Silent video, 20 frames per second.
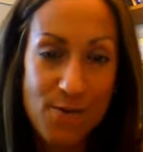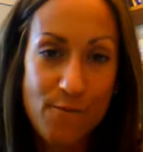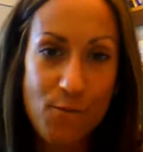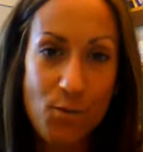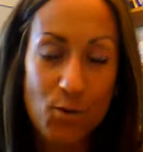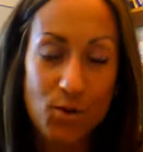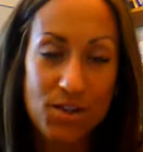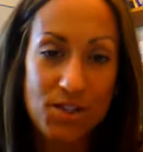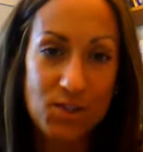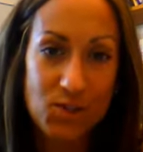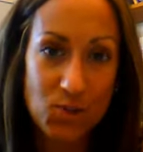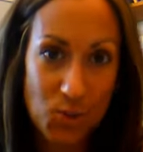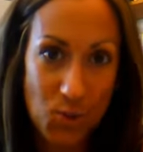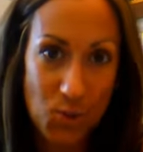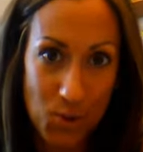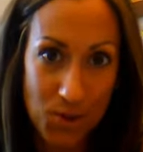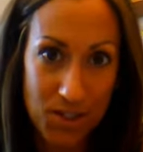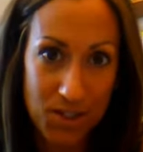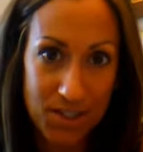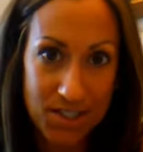for this
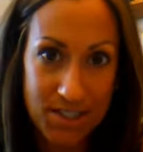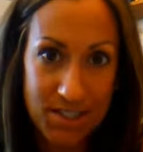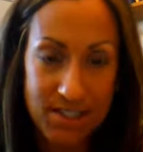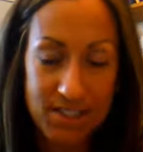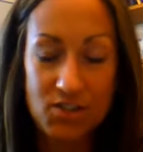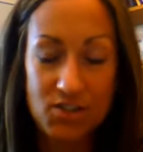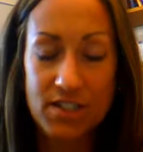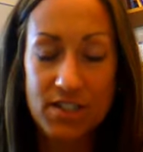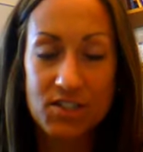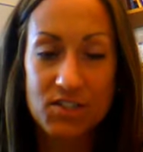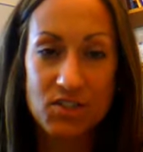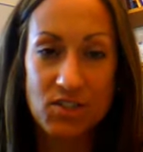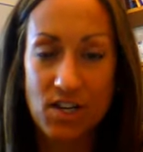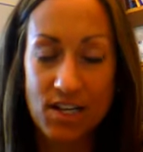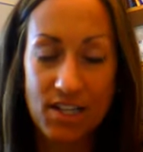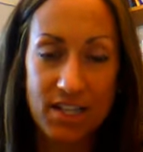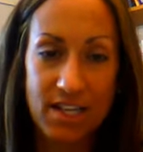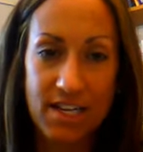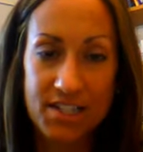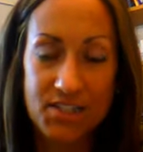course, and you guys are
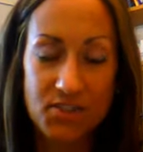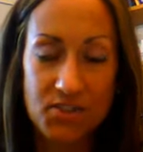online,